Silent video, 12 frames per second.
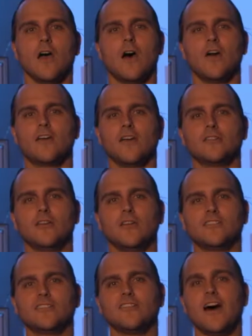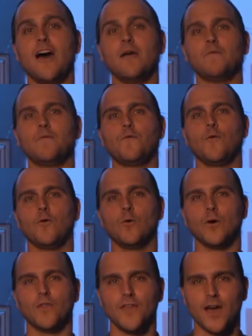Okay, so it's time
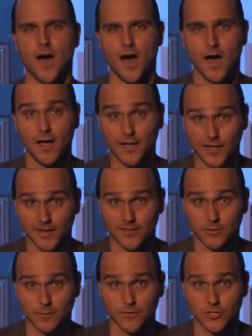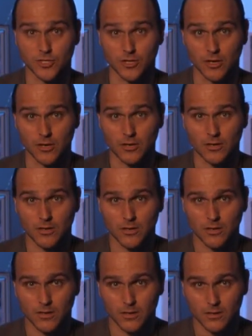for the highlight of the show,
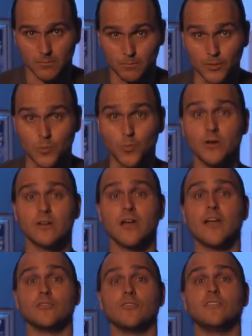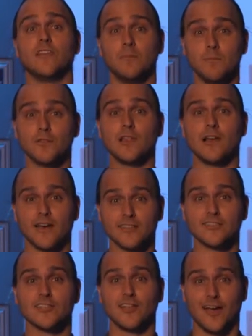but we are going to dim the light
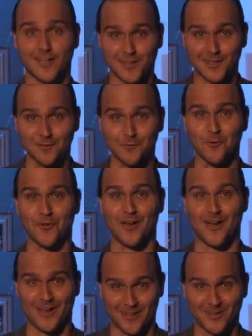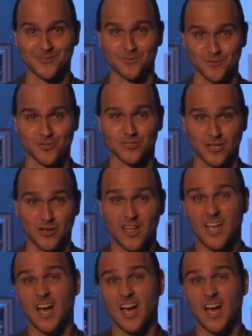slightly for the highlight of the show.